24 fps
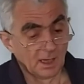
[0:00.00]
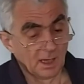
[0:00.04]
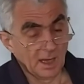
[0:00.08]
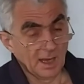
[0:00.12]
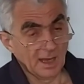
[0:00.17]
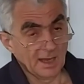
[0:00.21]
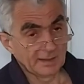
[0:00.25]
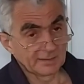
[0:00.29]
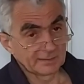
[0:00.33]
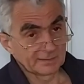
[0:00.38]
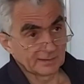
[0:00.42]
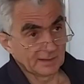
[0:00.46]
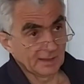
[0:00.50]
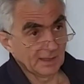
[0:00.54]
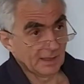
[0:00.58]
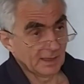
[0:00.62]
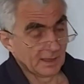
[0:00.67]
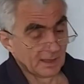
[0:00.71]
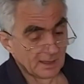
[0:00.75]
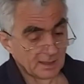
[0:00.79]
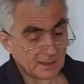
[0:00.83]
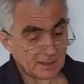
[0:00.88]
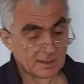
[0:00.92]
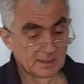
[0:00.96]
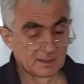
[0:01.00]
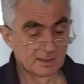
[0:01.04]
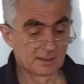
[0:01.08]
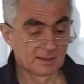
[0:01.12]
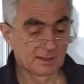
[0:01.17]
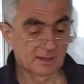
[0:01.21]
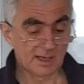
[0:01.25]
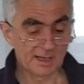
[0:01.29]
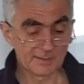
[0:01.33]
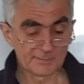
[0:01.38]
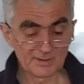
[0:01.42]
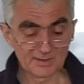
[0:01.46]
And
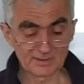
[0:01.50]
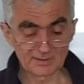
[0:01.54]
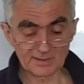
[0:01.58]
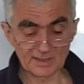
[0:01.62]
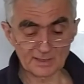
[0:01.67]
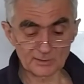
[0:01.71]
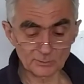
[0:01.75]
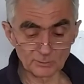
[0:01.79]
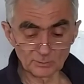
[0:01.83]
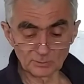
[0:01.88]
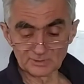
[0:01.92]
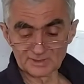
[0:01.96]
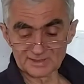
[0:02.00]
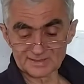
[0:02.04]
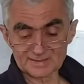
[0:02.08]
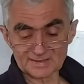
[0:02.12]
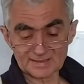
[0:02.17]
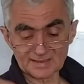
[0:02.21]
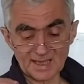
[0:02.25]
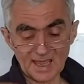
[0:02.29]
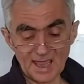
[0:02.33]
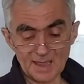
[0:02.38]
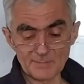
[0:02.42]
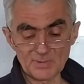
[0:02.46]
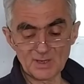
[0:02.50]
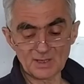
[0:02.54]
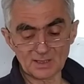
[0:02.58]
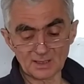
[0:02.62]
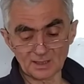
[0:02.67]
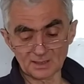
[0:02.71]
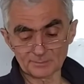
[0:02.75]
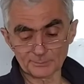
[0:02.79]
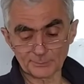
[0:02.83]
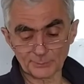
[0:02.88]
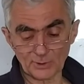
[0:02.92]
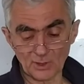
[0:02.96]
I mean, the rule is
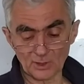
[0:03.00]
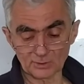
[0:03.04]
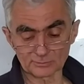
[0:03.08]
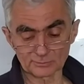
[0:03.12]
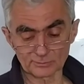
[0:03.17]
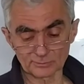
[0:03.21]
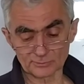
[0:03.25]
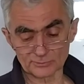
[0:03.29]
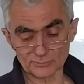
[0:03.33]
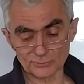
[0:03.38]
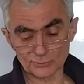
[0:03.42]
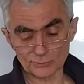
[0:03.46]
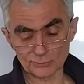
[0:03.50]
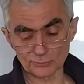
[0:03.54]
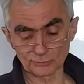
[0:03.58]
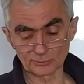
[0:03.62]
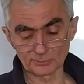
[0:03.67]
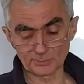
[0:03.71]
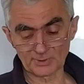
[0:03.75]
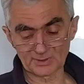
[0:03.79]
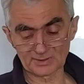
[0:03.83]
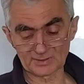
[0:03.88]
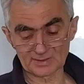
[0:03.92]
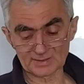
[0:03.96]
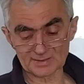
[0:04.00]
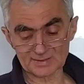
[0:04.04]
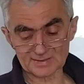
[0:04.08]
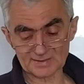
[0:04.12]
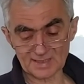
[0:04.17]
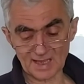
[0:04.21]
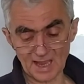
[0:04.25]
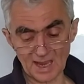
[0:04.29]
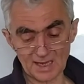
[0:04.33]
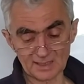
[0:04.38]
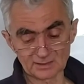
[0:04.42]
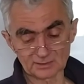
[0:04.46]
chemical products should be
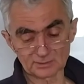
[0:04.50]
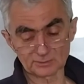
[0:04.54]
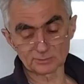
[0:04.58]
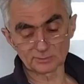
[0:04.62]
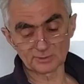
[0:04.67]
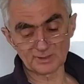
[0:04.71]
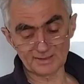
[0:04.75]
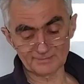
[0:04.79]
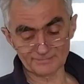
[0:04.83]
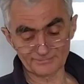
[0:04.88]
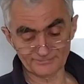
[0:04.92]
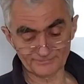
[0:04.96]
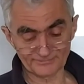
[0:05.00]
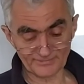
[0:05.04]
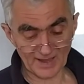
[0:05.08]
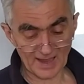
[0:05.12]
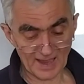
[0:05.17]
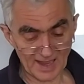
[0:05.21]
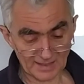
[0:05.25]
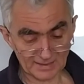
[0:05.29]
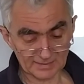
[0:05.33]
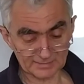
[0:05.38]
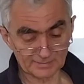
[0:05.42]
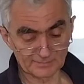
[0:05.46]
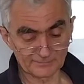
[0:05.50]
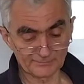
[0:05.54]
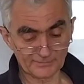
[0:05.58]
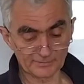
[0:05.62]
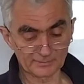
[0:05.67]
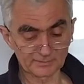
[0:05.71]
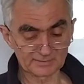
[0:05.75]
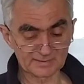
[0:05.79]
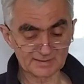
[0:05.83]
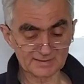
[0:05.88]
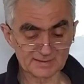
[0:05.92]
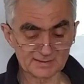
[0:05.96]
designed to affect
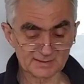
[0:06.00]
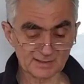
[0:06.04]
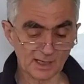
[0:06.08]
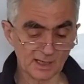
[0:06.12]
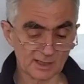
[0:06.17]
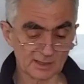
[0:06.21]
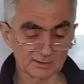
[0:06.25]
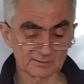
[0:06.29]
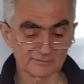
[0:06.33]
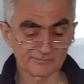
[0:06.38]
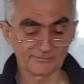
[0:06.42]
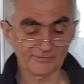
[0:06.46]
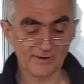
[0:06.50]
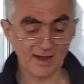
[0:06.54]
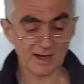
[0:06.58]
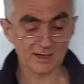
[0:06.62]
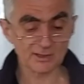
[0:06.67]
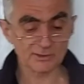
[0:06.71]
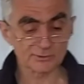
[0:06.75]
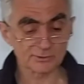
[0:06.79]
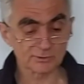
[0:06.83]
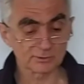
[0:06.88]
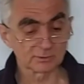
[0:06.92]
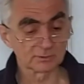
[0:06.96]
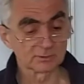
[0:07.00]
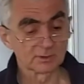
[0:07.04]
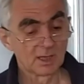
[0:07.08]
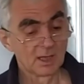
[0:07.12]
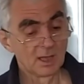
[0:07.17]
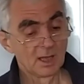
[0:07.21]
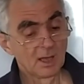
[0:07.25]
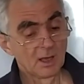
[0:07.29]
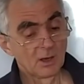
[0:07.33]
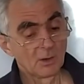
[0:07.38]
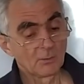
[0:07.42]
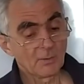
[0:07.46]
their desired function
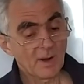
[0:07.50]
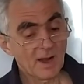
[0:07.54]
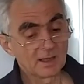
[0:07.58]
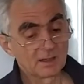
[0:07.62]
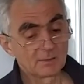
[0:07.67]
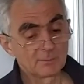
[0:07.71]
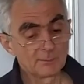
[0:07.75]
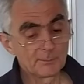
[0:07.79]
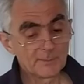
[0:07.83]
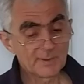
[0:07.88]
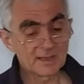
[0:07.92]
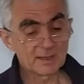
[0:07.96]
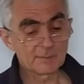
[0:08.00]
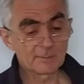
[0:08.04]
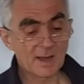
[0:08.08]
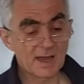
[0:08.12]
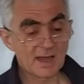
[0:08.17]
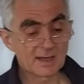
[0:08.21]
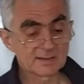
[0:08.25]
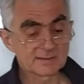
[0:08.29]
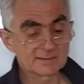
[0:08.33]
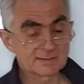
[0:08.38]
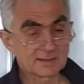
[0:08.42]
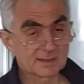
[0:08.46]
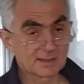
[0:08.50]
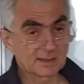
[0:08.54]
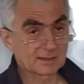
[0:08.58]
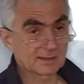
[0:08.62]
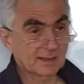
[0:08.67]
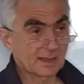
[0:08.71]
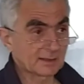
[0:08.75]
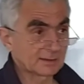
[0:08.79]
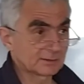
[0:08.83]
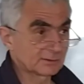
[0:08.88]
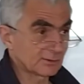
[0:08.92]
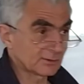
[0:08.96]
while minimizing
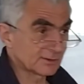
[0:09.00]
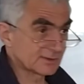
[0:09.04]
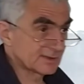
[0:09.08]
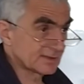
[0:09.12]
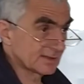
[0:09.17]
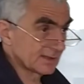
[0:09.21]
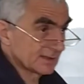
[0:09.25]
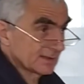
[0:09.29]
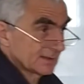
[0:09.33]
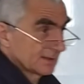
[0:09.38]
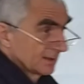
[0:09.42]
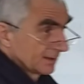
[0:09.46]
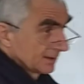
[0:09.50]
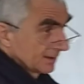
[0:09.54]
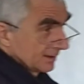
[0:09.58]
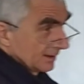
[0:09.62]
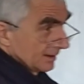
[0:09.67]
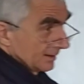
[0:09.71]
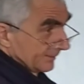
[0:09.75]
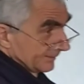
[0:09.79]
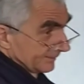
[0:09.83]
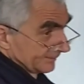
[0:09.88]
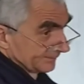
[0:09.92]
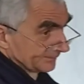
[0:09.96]
their toxicity.